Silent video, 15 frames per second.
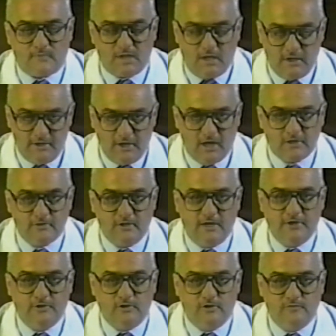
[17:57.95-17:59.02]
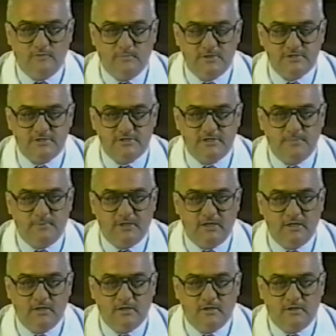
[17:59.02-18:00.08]
A doctor I know of in Mississippi
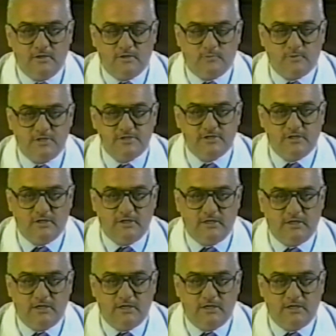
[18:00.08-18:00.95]
recently